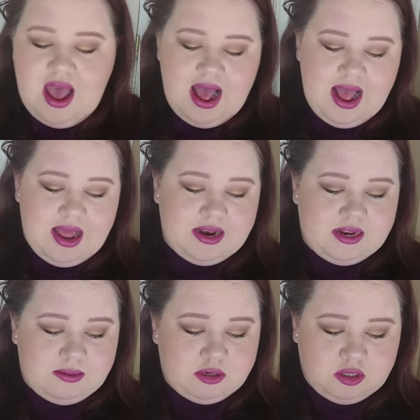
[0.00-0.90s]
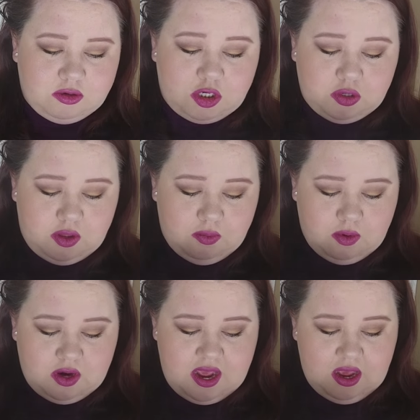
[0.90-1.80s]
and I'm just going to show you
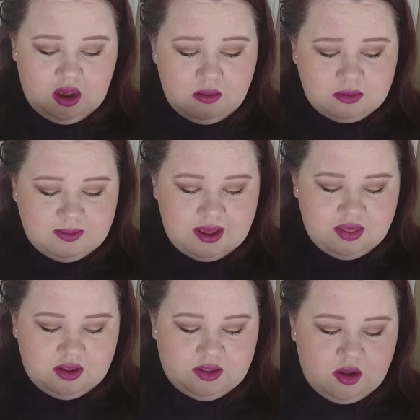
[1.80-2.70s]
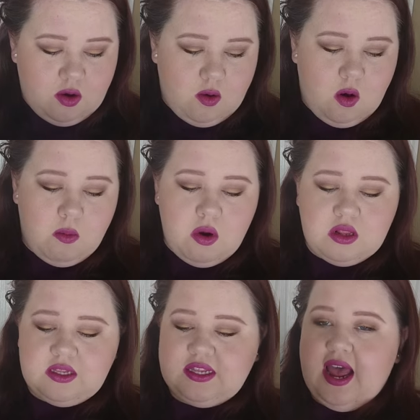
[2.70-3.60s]
what it comes with so on
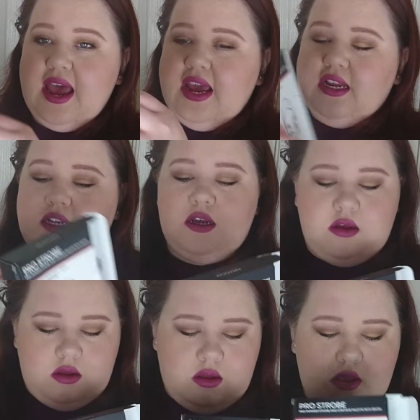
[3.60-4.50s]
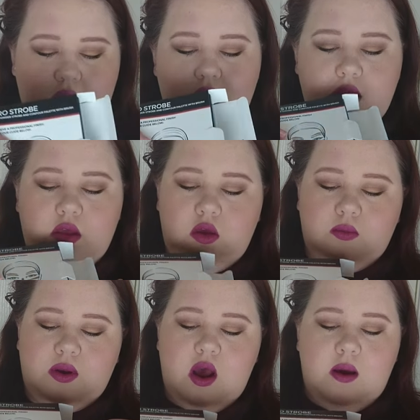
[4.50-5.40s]
one side you
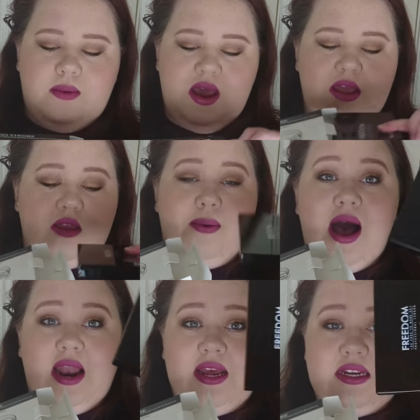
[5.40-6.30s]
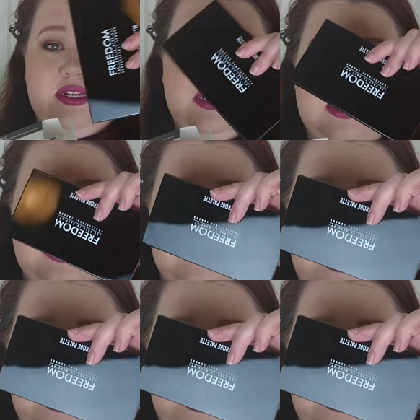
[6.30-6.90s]
open it up and the palette is